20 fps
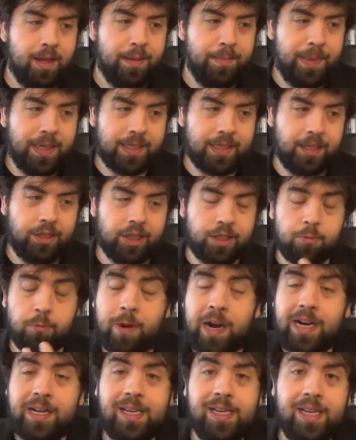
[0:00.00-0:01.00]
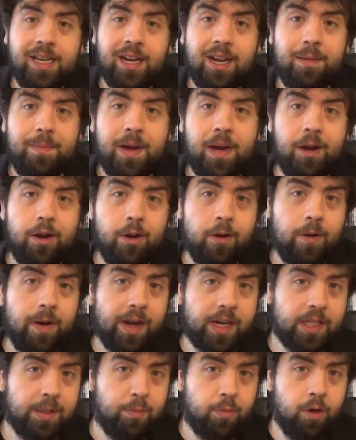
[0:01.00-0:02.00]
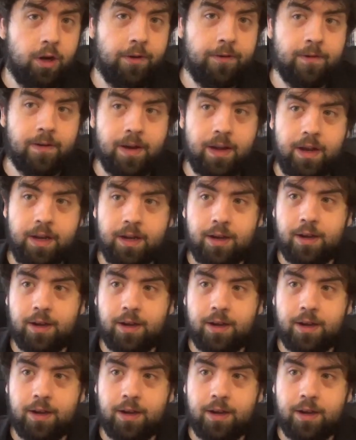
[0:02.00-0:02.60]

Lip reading: basically just ranting about her ex-boyfriend